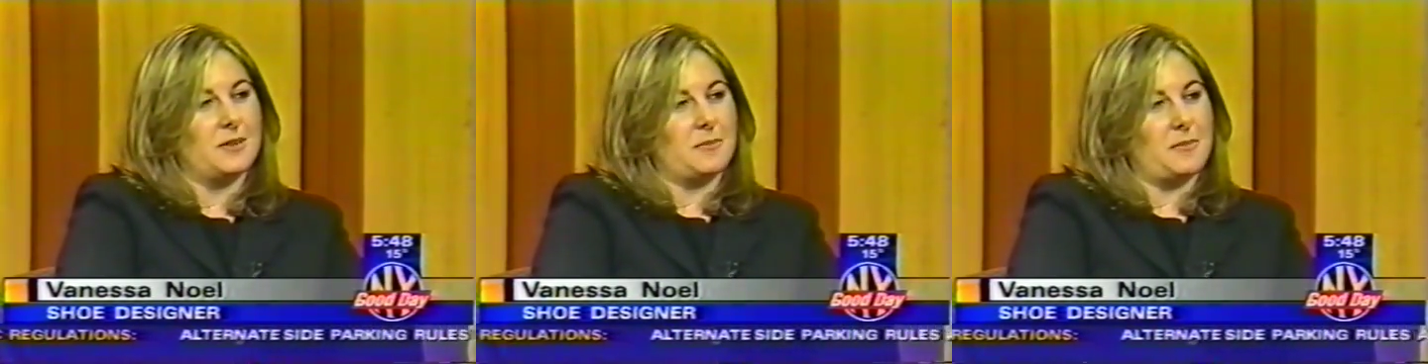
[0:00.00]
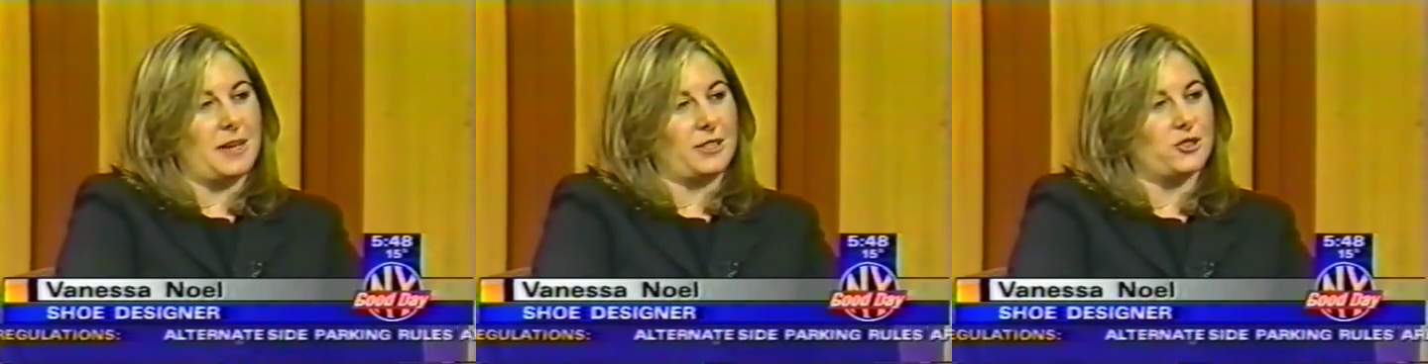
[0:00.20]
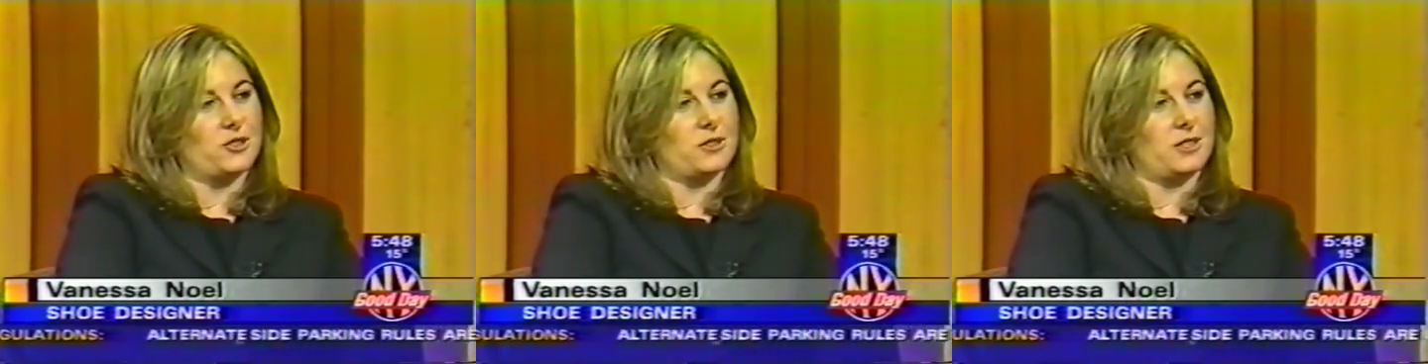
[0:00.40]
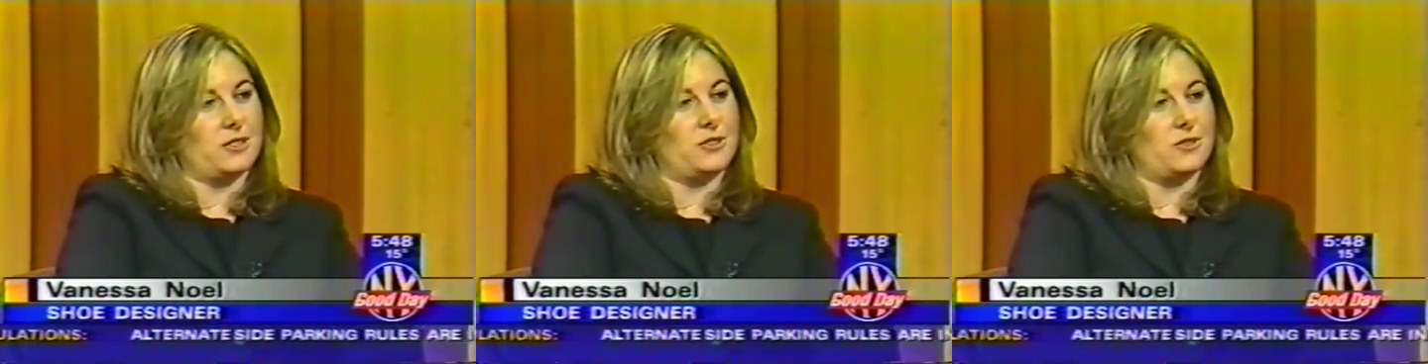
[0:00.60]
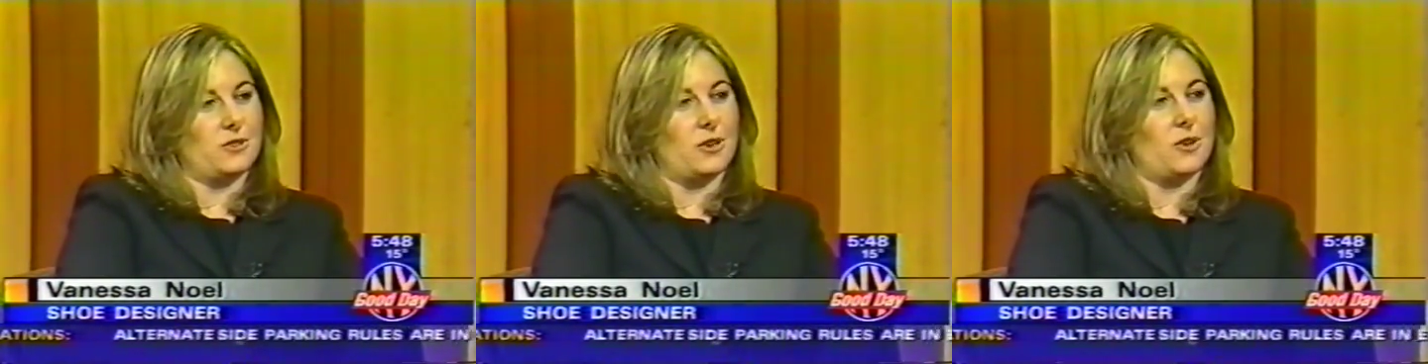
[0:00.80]
Make sure
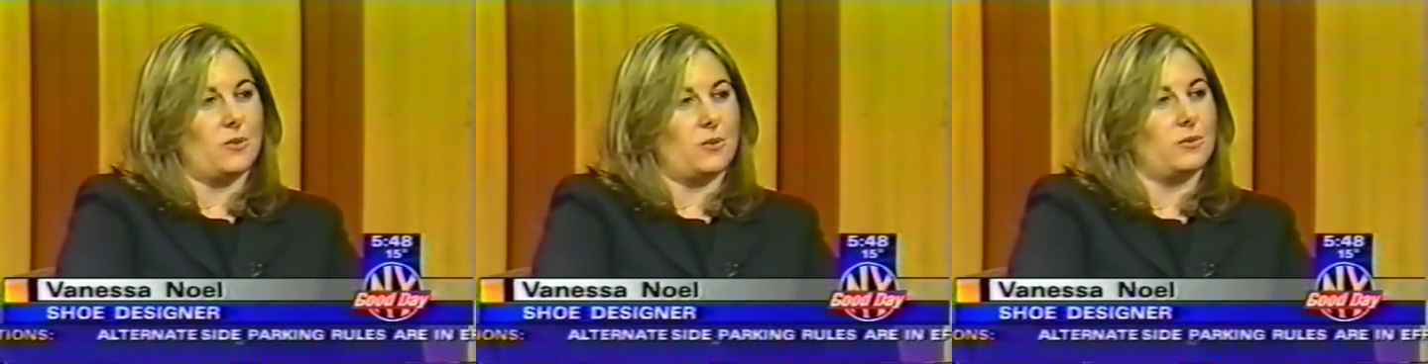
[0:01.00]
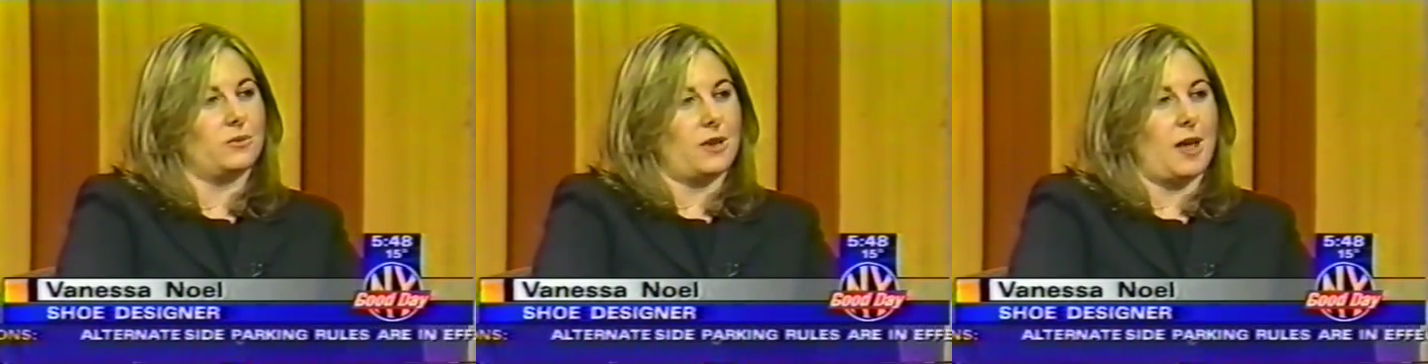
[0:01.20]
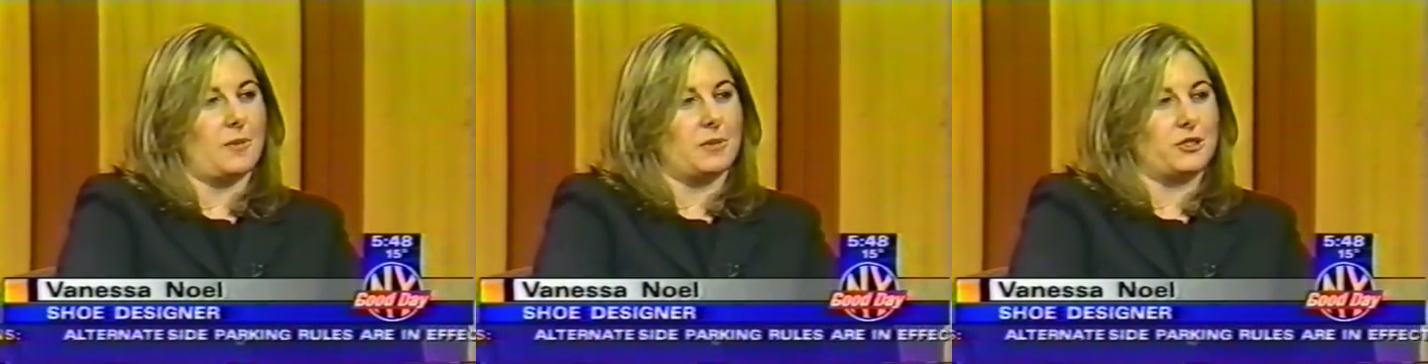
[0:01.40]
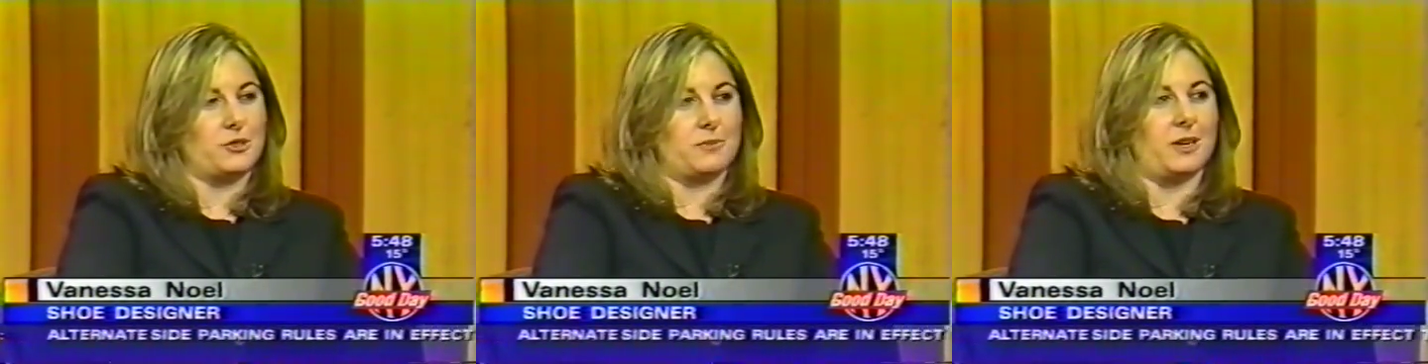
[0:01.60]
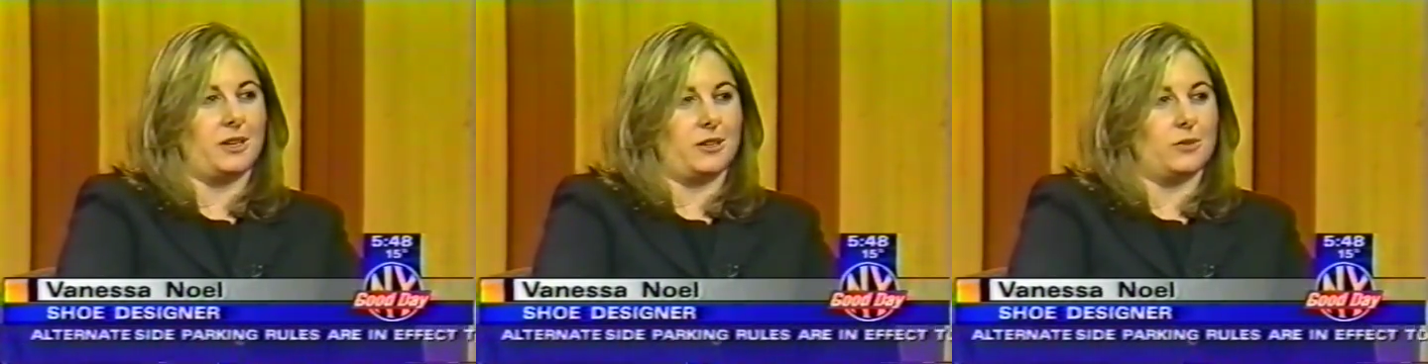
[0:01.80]
that you know how
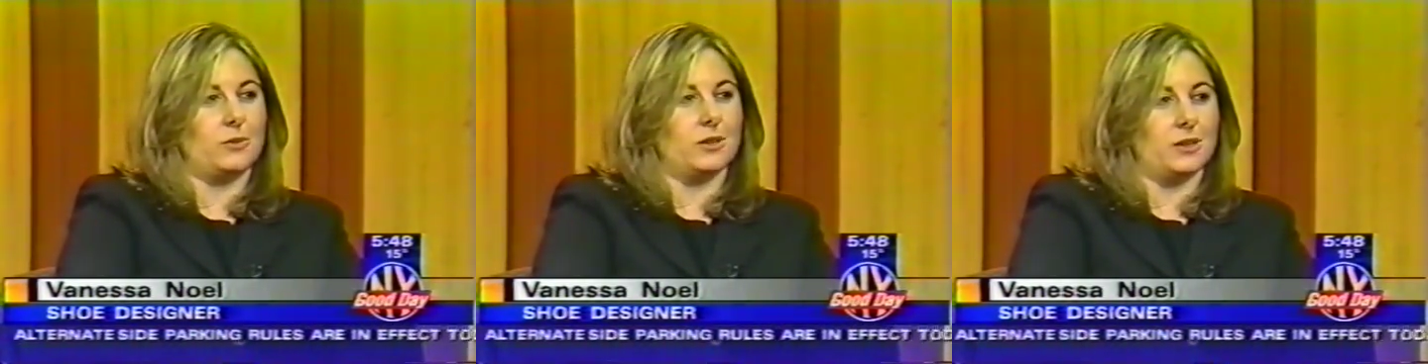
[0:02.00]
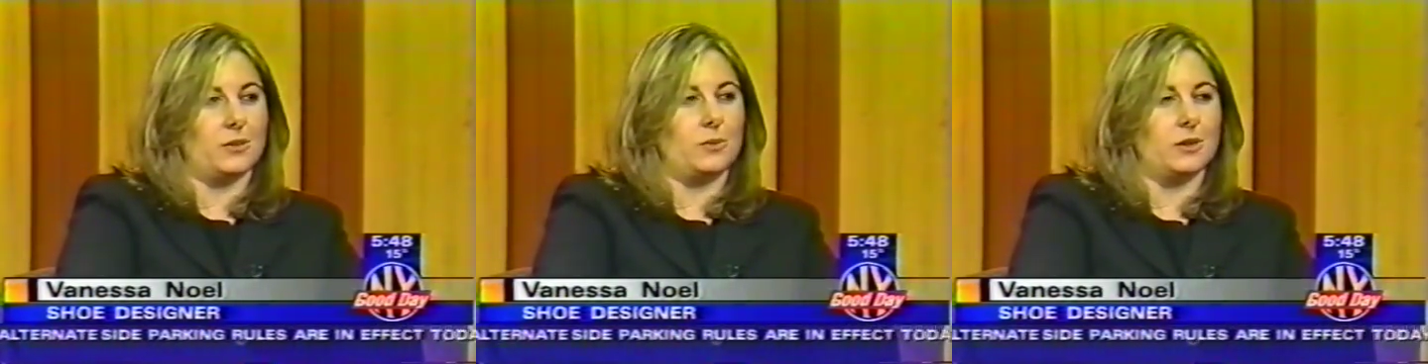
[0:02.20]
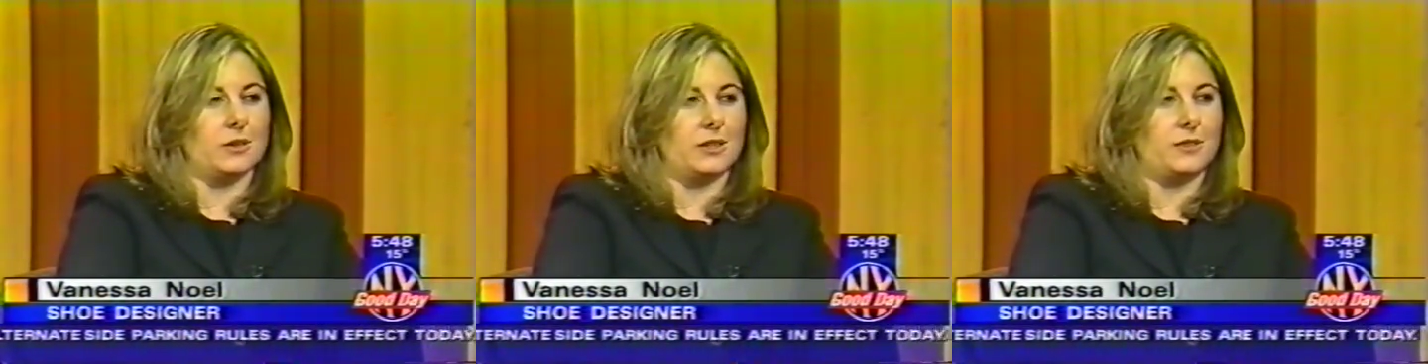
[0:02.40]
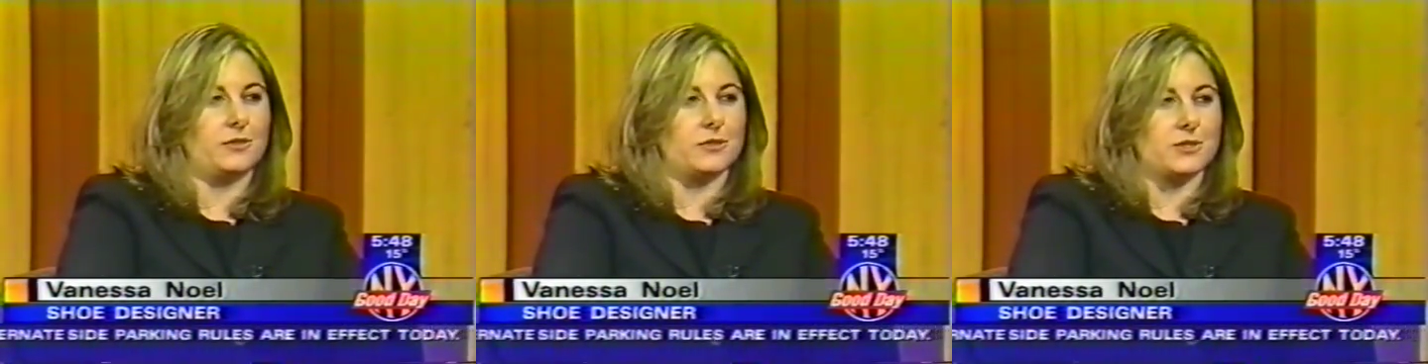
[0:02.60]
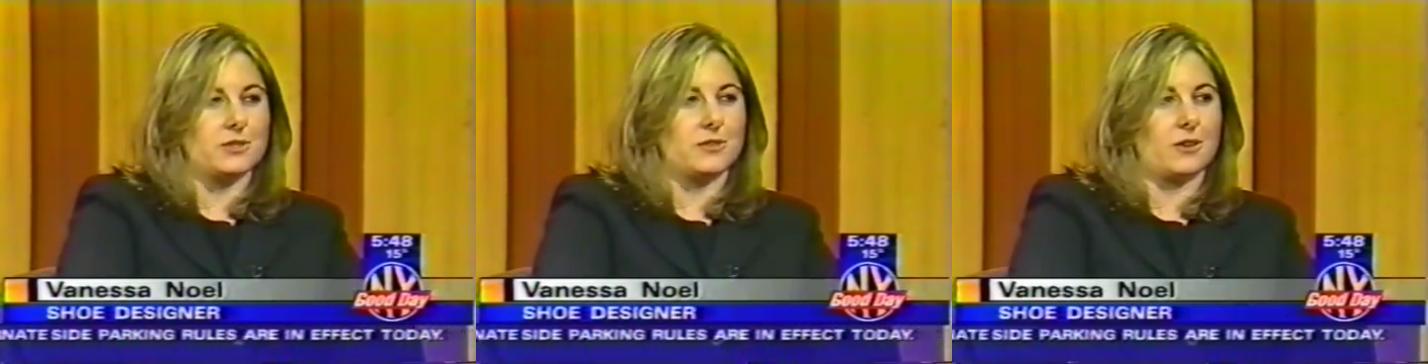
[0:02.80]
much money you really will need
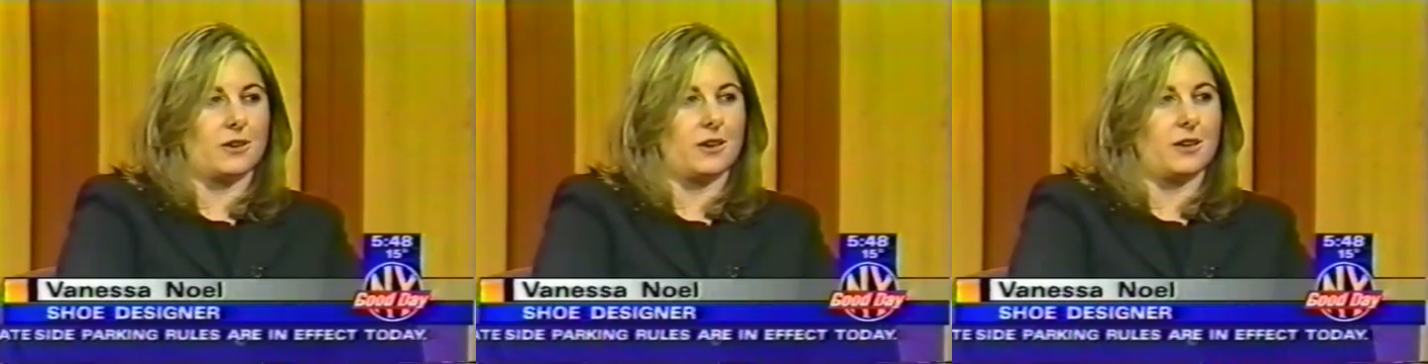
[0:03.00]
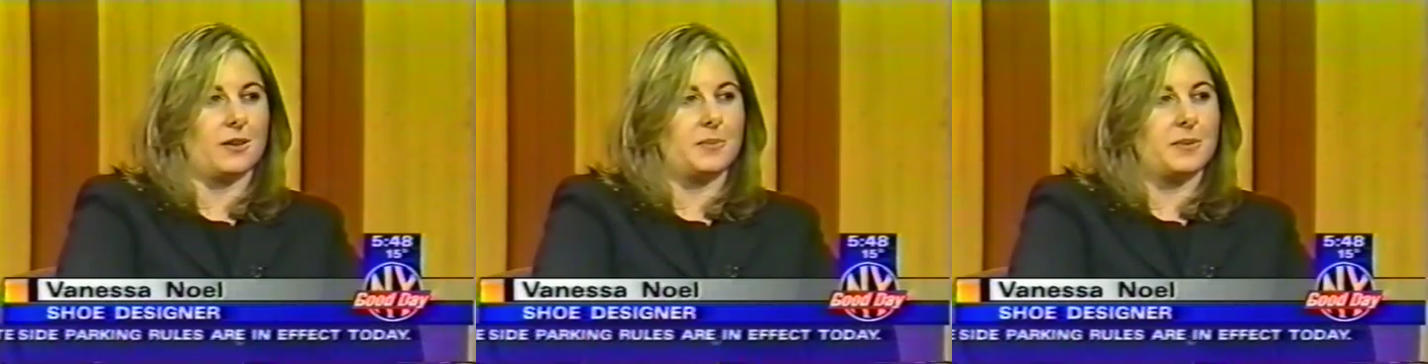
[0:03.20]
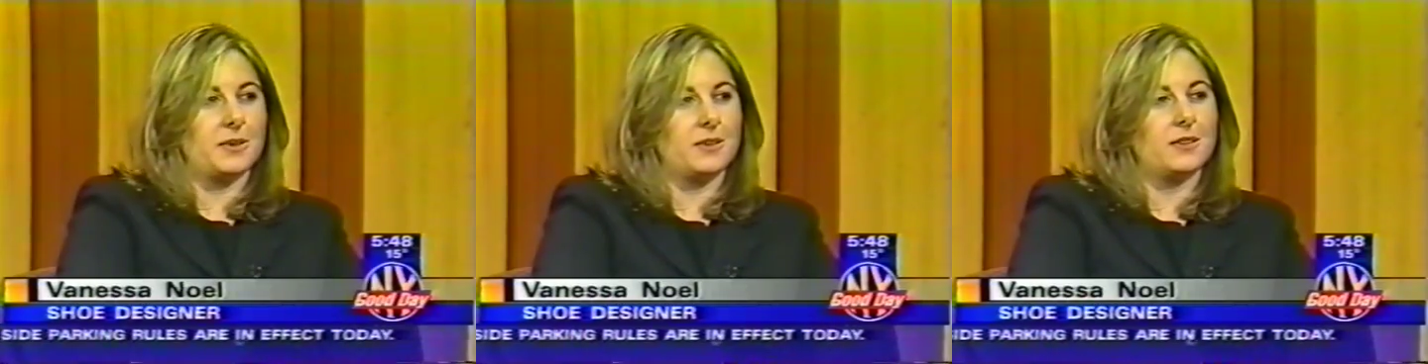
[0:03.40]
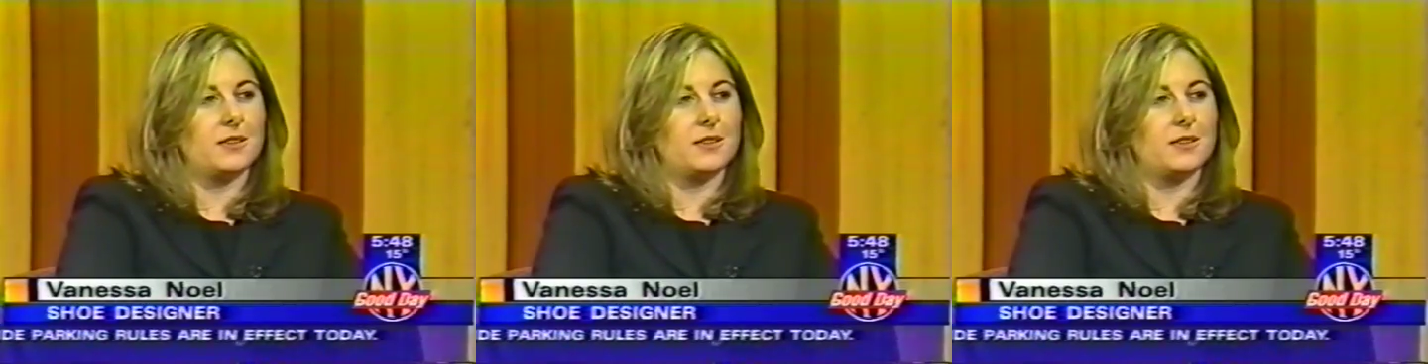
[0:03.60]
for startup.